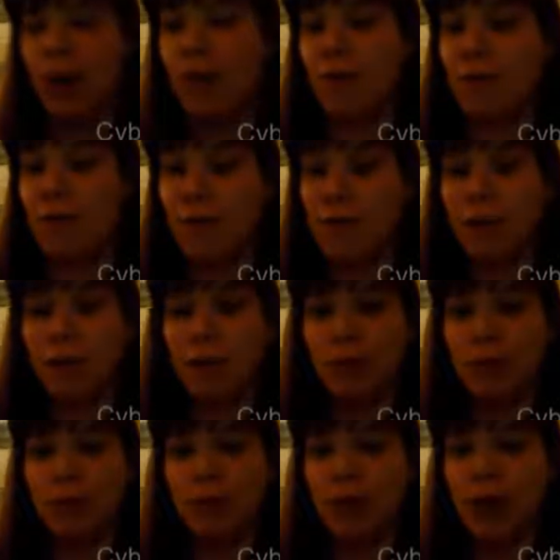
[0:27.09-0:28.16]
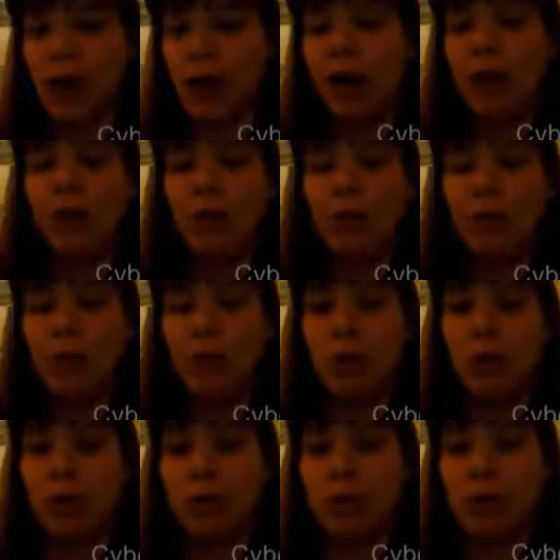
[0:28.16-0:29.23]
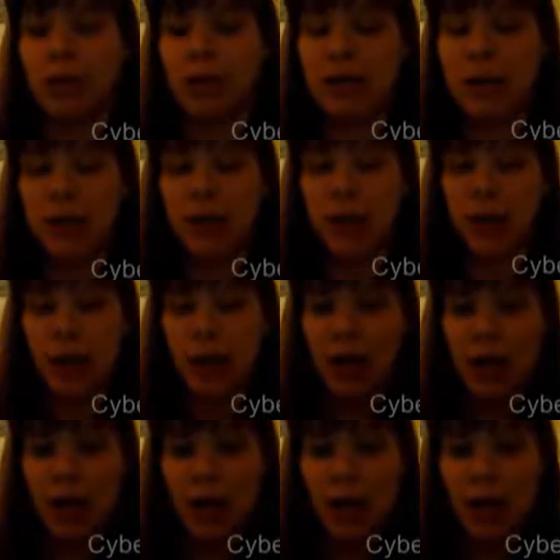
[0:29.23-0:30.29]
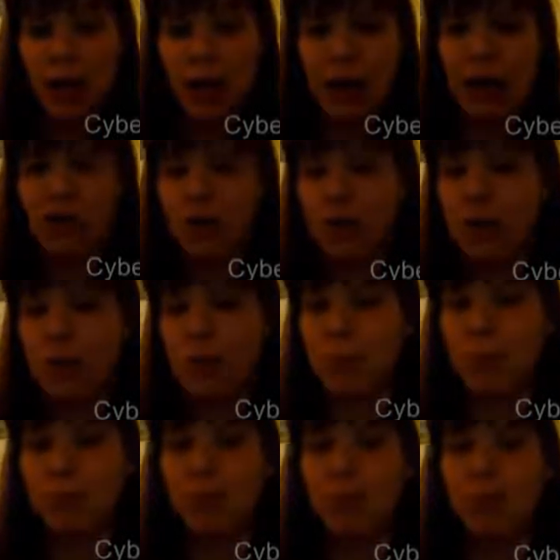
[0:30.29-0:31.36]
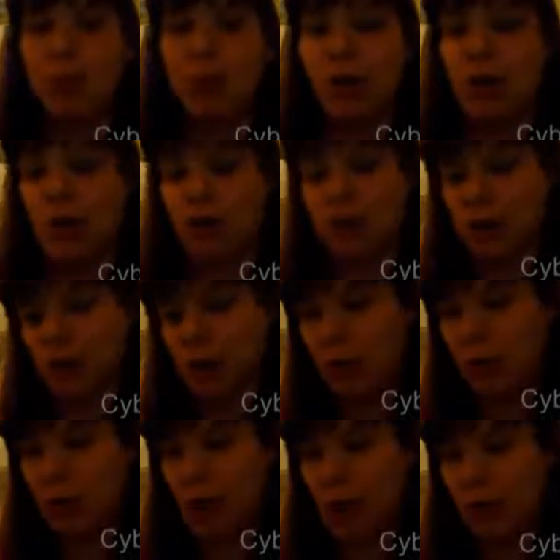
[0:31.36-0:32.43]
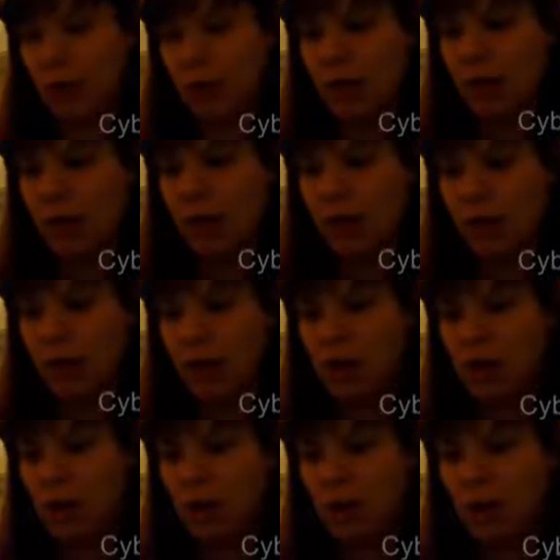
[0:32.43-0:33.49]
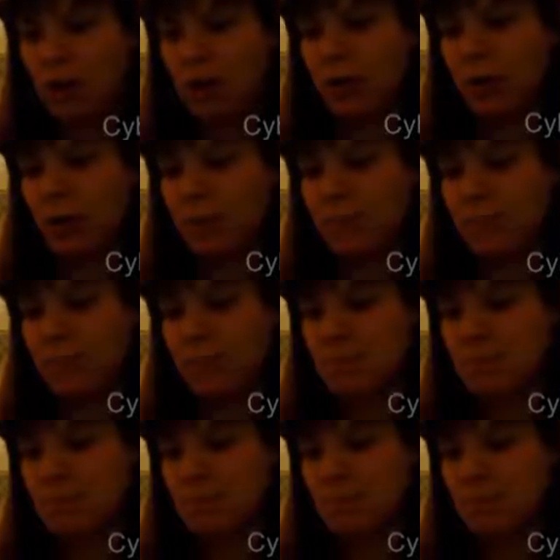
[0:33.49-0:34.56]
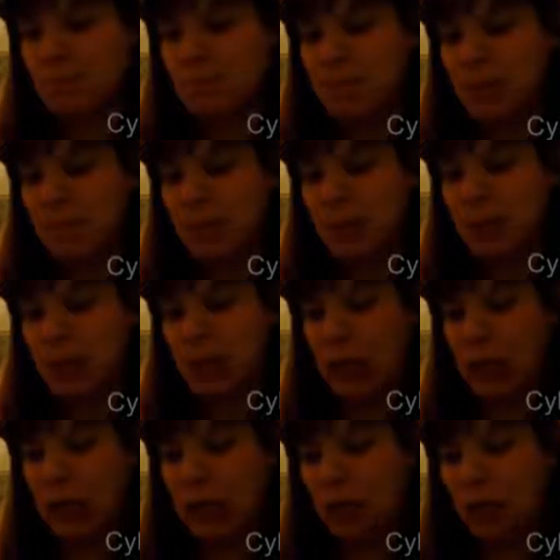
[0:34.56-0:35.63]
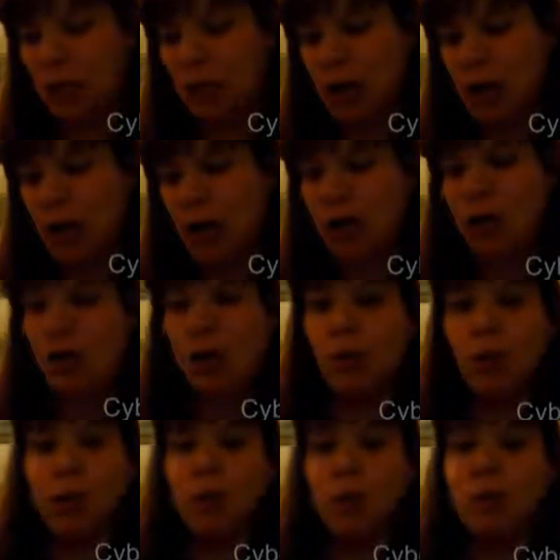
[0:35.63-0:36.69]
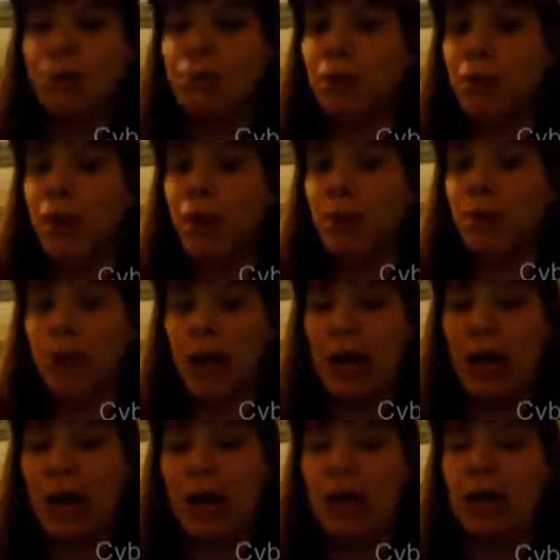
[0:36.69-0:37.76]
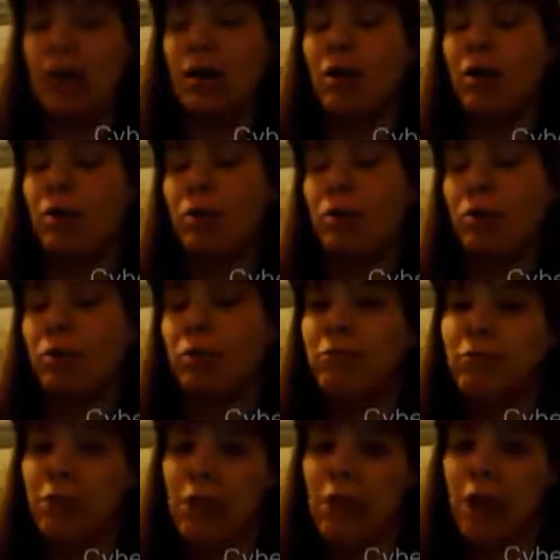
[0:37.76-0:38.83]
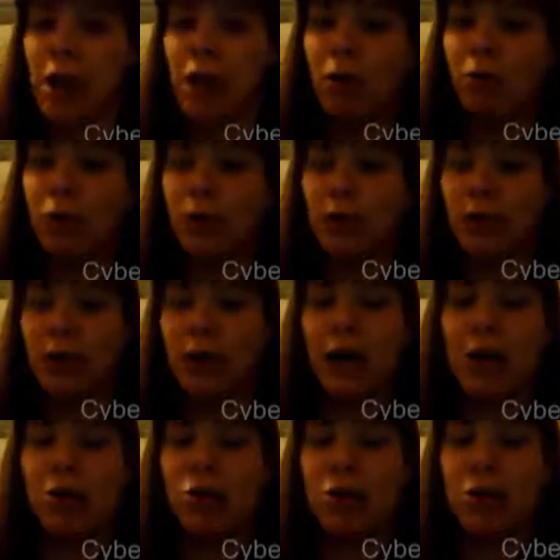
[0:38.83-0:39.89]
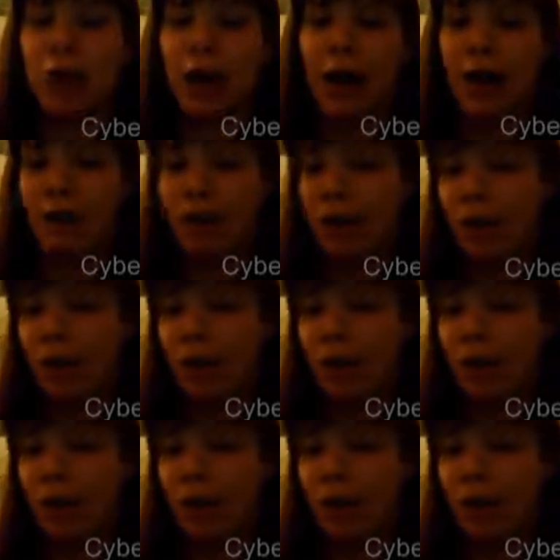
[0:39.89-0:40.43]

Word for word: of The Book Reviewer eh, with your host, Cindy. And I have another book review to share with you, you guys. So, um, yesterday I know I didn't put up a video like I should have,